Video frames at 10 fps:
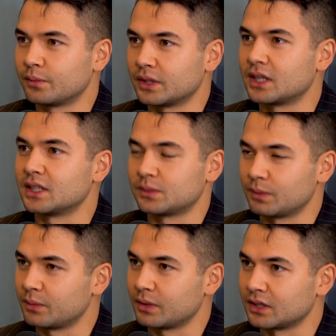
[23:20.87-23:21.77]
But then
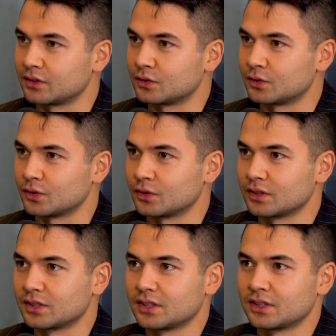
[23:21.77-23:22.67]
it's maybe to
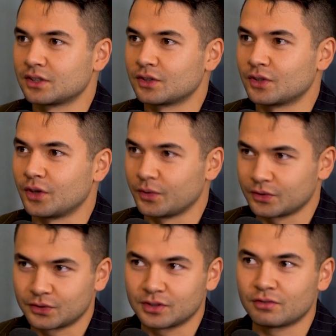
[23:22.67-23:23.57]
go
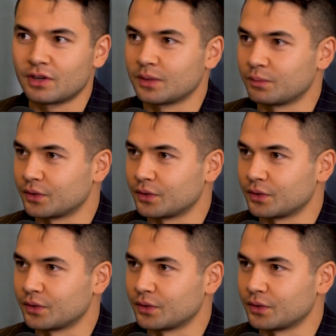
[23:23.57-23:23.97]
into the flight